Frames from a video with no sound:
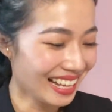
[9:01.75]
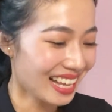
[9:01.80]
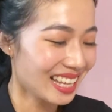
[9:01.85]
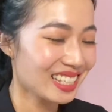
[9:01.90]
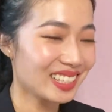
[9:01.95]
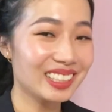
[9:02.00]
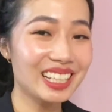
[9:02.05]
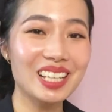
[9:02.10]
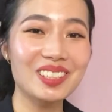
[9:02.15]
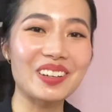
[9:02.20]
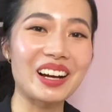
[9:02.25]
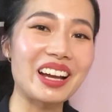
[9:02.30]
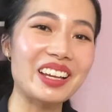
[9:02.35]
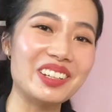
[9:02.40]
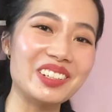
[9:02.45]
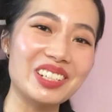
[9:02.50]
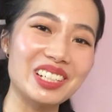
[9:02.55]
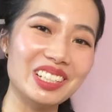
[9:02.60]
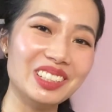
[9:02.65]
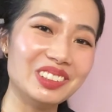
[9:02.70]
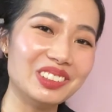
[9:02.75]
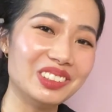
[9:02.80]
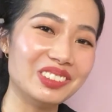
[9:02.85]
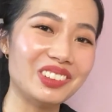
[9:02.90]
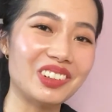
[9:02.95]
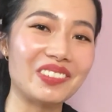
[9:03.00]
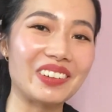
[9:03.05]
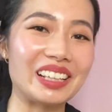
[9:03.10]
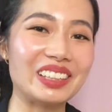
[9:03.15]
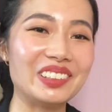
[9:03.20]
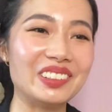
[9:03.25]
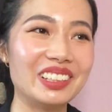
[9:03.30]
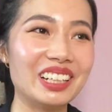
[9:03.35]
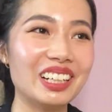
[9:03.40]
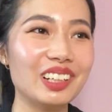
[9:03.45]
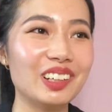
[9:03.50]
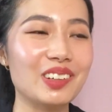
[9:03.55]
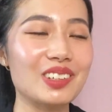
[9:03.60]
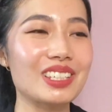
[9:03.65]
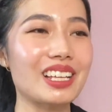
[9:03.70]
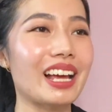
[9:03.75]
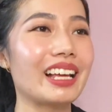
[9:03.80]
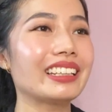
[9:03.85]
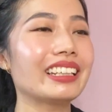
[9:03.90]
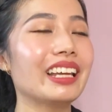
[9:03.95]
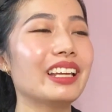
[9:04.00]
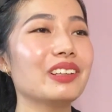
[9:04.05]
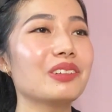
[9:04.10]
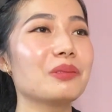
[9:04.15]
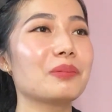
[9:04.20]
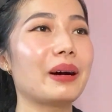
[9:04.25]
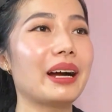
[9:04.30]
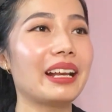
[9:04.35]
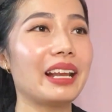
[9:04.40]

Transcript: So that's what I usually do for my New Year clothes. I tend to buy